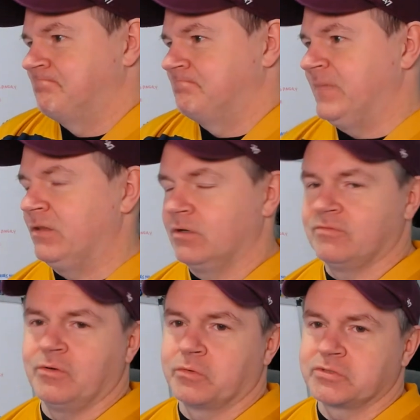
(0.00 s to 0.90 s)
They look
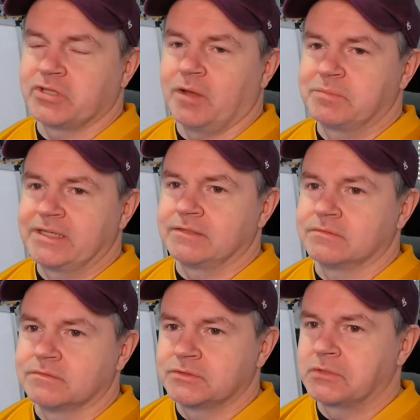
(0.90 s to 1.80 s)
photoshopped in.
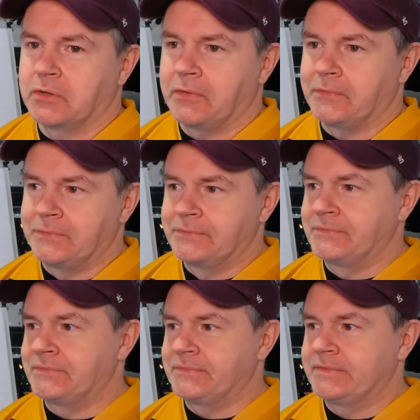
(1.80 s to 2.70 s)
So
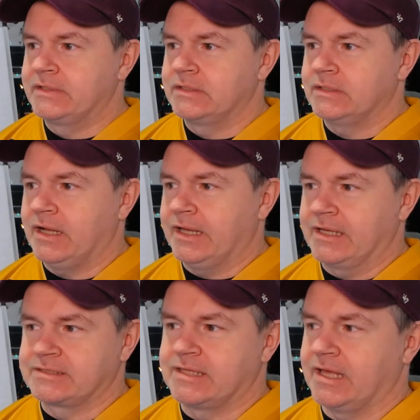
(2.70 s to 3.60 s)
I
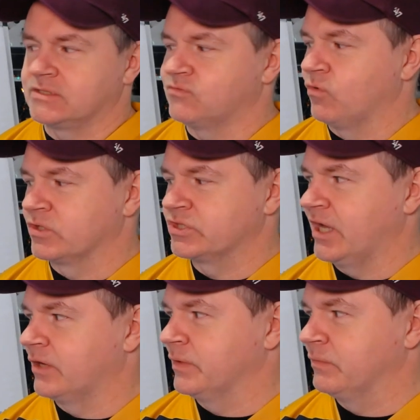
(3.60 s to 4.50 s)
guess that's
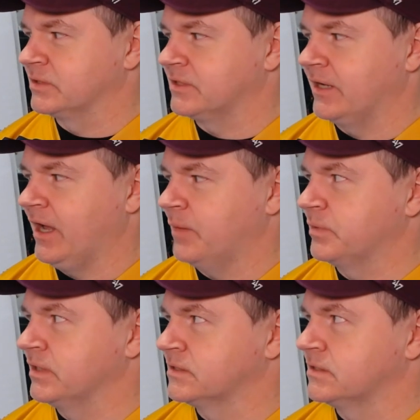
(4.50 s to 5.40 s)
foreshadowing what's going to
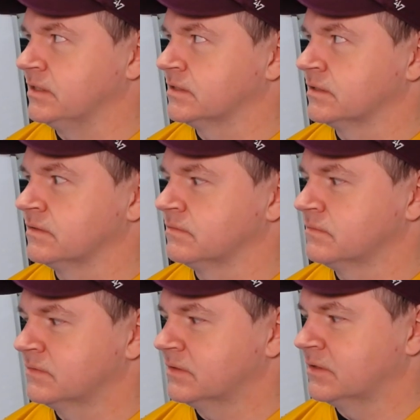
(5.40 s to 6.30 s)
happen this season.
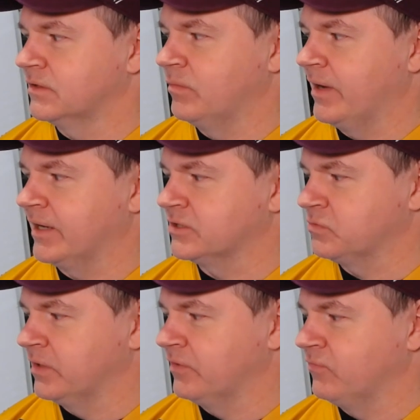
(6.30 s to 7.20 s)
They're going to go back to
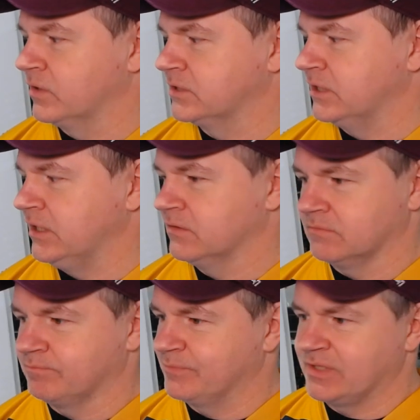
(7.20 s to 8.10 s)
2014
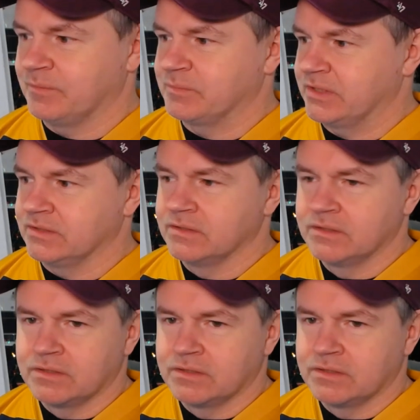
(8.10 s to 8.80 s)
or something.